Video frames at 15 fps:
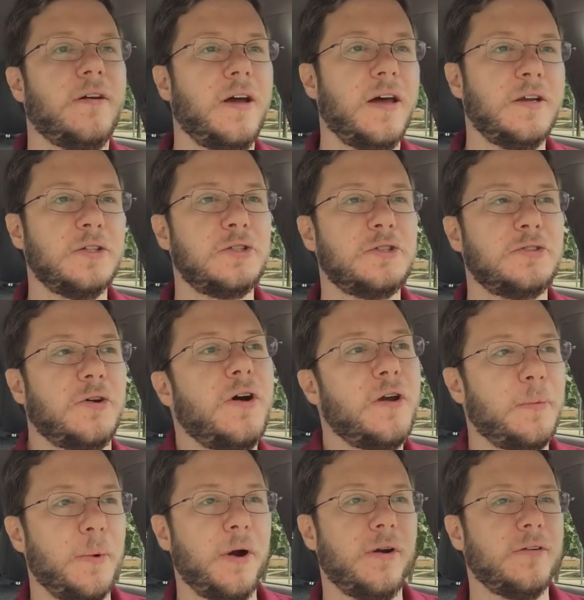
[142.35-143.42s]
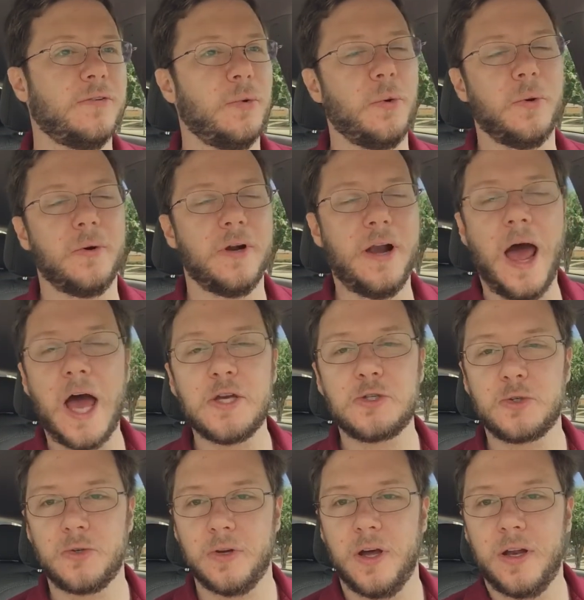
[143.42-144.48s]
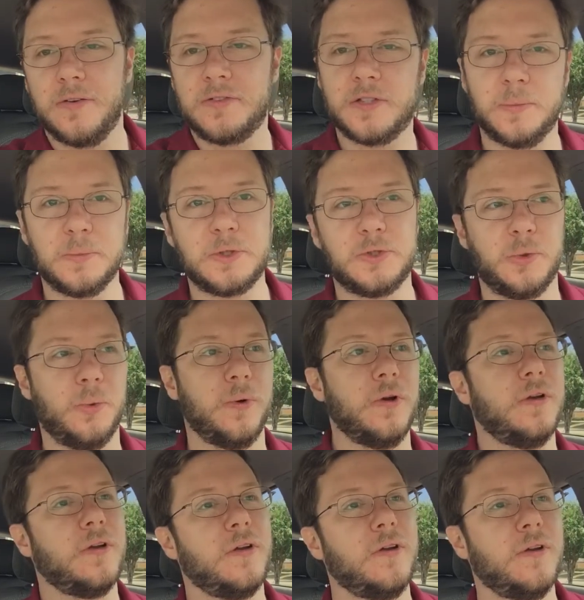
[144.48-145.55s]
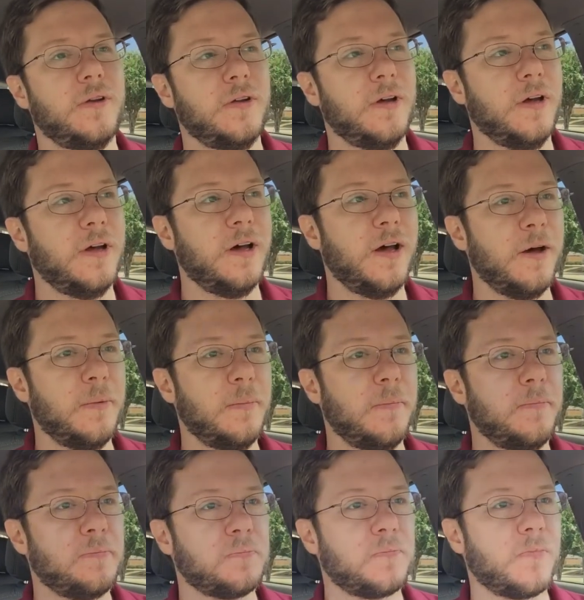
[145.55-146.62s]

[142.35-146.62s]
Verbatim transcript: an astronomer or an astronaut of some sort. Um,